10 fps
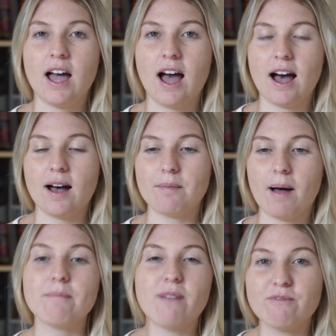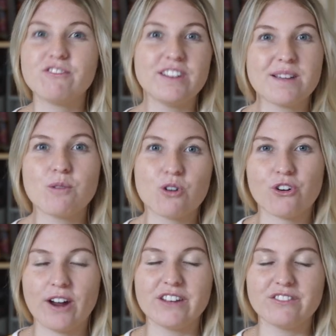I'm feeling more
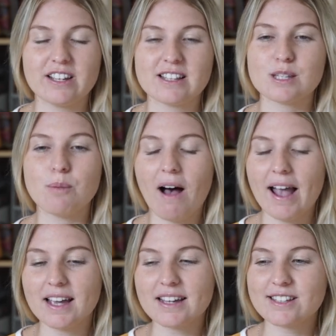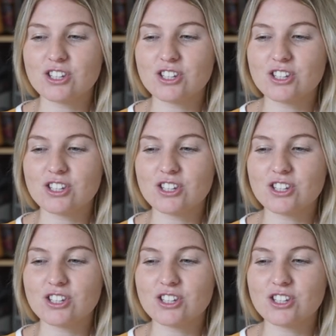creatively inspired.